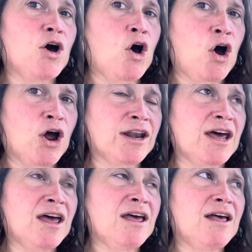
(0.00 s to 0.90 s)

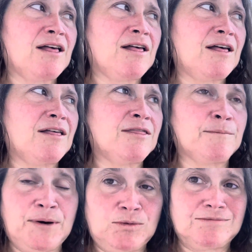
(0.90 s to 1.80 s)
on the
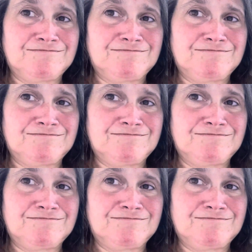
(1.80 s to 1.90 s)
boat.